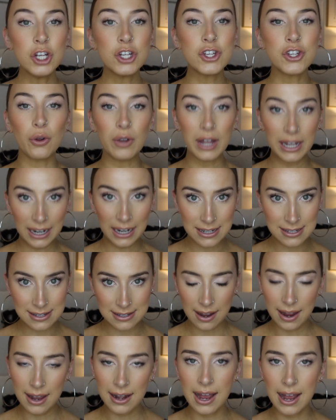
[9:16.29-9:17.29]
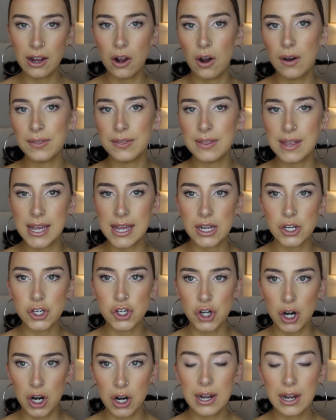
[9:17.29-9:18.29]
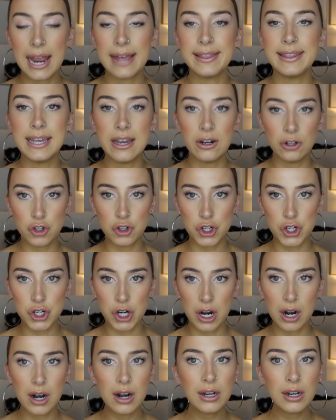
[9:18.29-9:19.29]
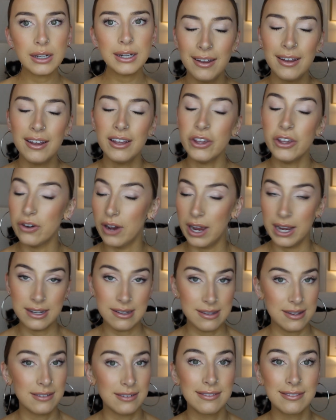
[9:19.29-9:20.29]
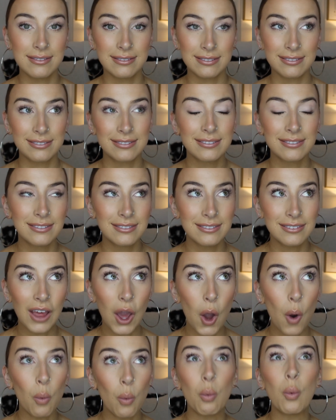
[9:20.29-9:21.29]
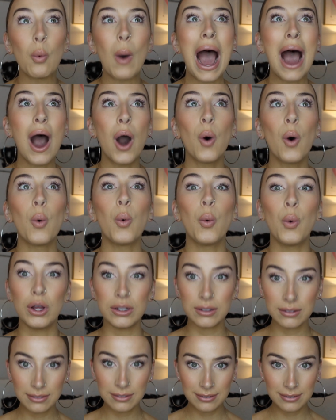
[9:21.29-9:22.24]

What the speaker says: So like I said, I got the dark and the Ultra Dark. You guys, wow.